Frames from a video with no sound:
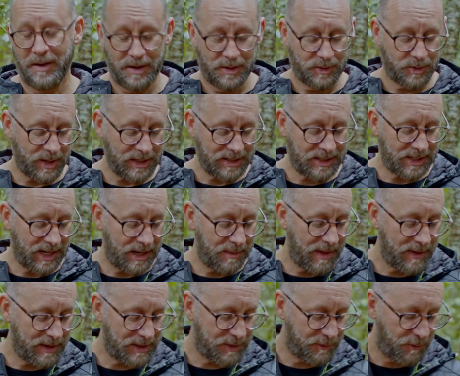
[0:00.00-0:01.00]
So let's chat
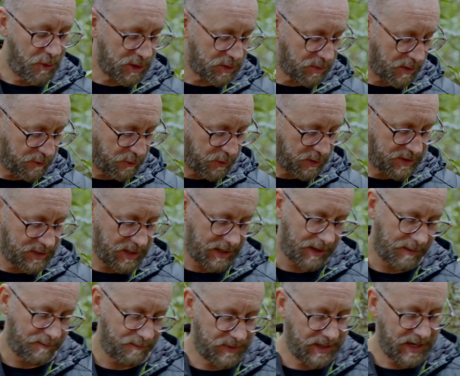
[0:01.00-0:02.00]
about this first one for a second.